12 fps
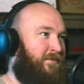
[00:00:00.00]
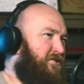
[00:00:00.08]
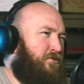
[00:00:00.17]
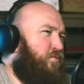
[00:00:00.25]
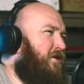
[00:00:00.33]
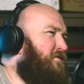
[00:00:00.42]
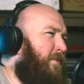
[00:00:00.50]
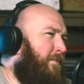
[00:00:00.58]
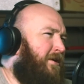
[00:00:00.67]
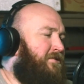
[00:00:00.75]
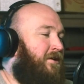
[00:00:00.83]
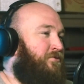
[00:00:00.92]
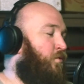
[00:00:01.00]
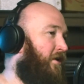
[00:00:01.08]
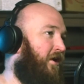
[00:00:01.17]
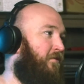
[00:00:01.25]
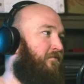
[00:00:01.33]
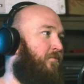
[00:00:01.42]
This is where I spent my time. I was
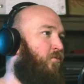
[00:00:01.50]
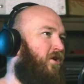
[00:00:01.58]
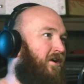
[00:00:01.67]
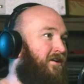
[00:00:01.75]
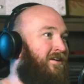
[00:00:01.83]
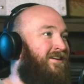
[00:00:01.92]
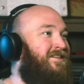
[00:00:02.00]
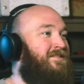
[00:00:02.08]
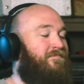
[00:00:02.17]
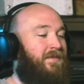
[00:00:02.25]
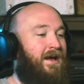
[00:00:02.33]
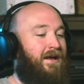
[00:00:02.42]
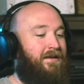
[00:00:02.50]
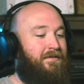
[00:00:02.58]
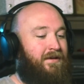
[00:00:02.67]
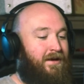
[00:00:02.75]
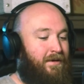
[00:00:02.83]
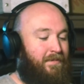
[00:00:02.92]
walking home from work,
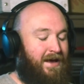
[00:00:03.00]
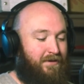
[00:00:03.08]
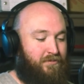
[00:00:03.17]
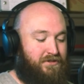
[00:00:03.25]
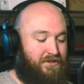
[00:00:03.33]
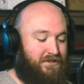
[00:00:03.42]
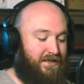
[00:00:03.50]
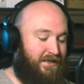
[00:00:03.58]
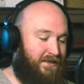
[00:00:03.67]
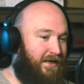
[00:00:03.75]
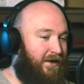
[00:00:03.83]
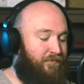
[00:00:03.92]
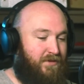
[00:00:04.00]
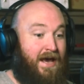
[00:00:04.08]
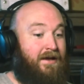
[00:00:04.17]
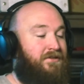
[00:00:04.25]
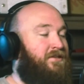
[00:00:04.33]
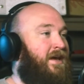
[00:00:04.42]
and it was just like,
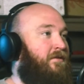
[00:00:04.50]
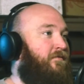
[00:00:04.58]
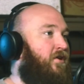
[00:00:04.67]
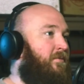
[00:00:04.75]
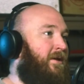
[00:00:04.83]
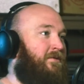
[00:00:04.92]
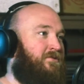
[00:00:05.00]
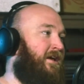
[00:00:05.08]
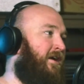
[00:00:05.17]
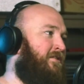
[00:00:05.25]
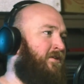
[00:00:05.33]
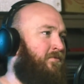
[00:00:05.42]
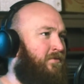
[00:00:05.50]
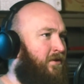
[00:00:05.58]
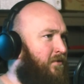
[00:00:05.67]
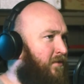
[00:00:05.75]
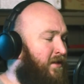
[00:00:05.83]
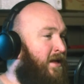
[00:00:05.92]
just getting followed. And it was like, I don't
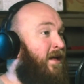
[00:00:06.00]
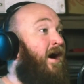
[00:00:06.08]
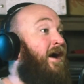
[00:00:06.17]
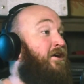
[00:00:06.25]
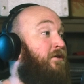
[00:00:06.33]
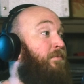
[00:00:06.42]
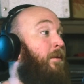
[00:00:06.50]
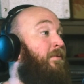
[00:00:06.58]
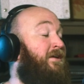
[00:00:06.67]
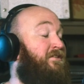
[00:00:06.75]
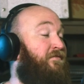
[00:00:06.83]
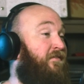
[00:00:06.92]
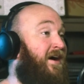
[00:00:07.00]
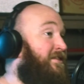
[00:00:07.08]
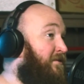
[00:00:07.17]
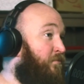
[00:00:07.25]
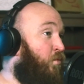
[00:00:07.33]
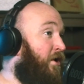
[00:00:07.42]
know. I could probably
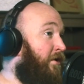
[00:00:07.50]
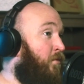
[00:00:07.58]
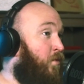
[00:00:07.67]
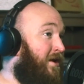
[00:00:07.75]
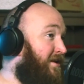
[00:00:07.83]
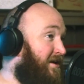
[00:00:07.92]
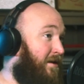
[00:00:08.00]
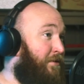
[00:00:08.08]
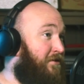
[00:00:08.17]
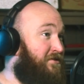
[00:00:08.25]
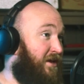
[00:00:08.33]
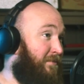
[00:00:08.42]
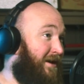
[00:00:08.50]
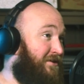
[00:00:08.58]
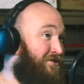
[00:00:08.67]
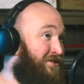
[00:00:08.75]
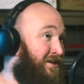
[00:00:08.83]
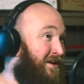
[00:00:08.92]
fight them one-on-one like a boxing match.